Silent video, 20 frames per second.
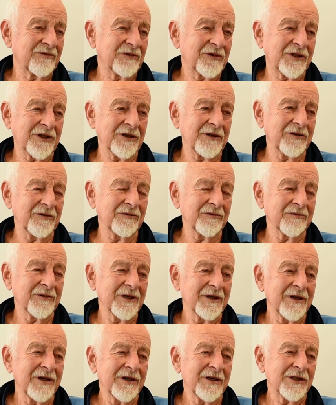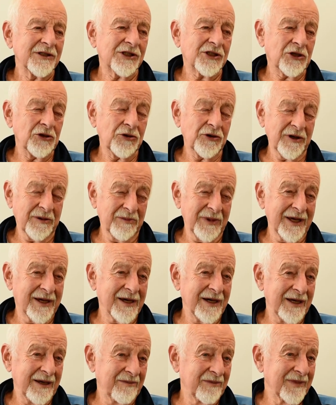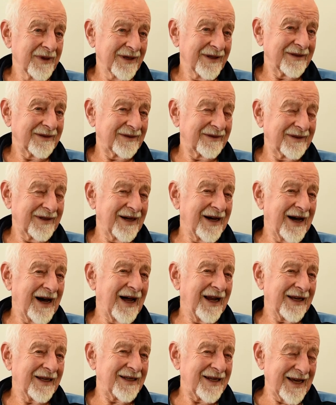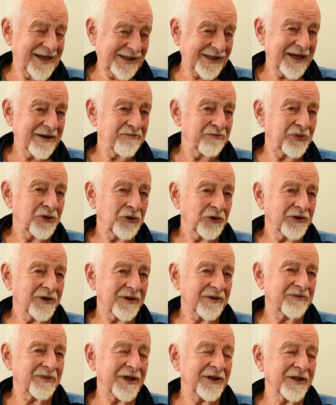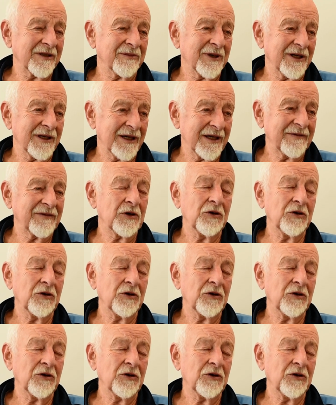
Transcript: So scoring became a less important part of my life.